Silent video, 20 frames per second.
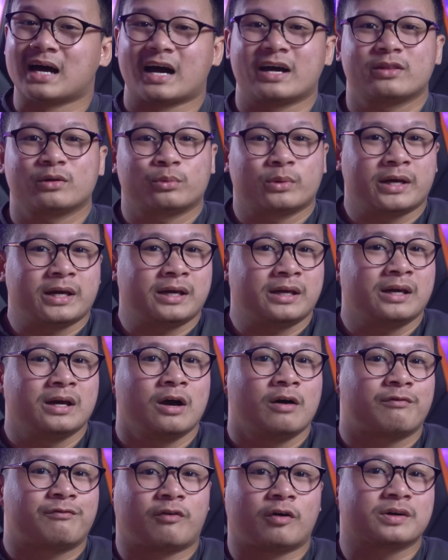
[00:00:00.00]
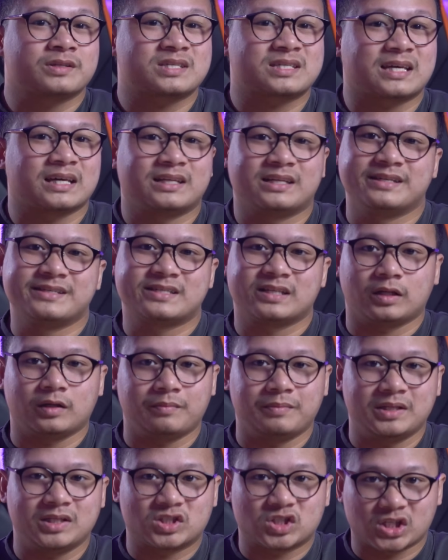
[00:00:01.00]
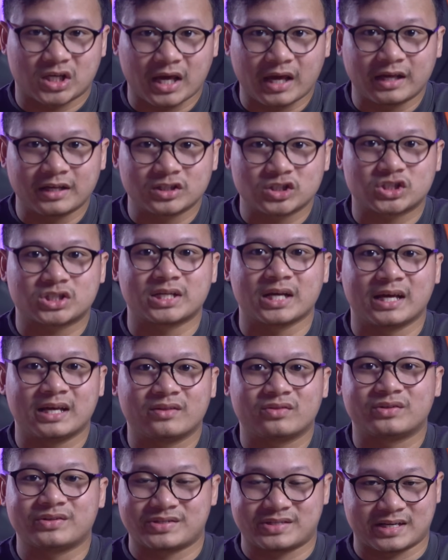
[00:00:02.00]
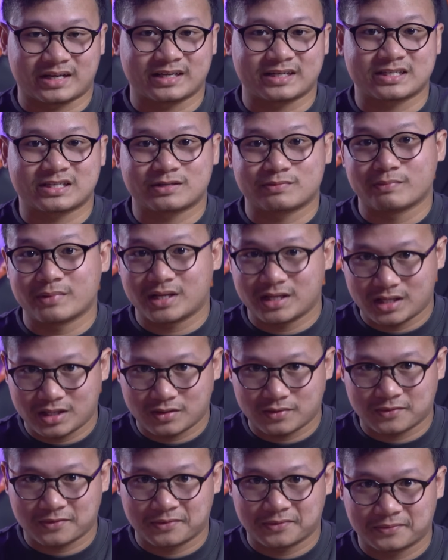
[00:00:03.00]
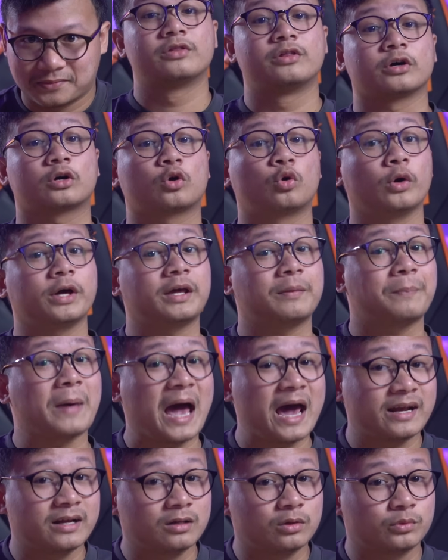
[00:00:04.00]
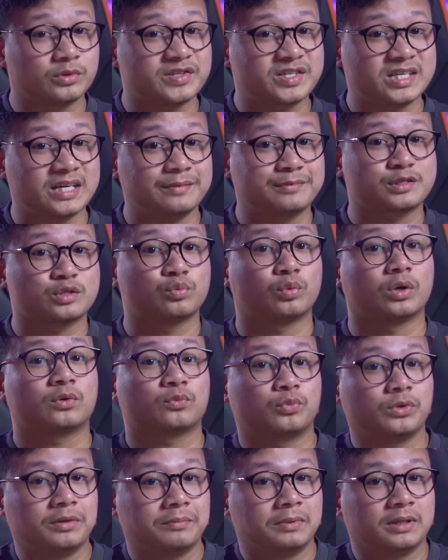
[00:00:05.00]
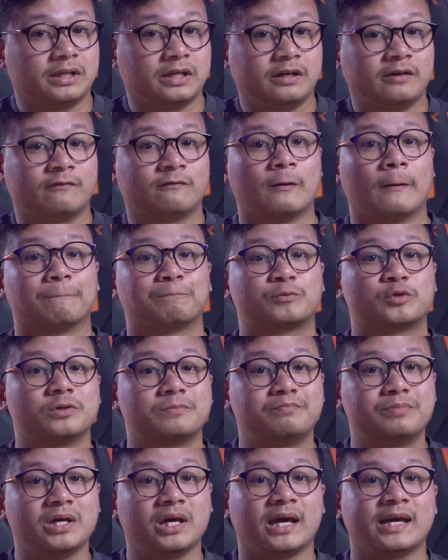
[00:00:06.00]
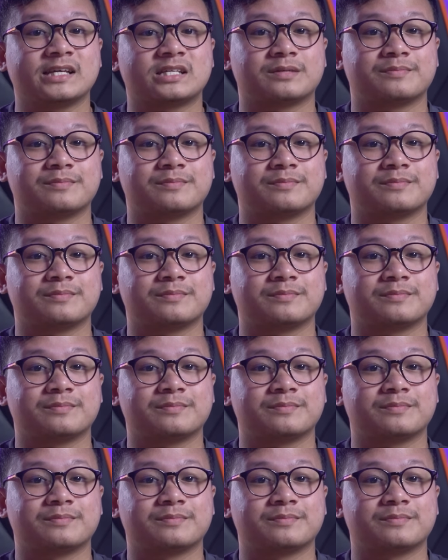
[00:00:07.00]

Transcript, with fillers: Either way, fonts can easily be changed in the settings menu. The quick panel receives what we believe to be a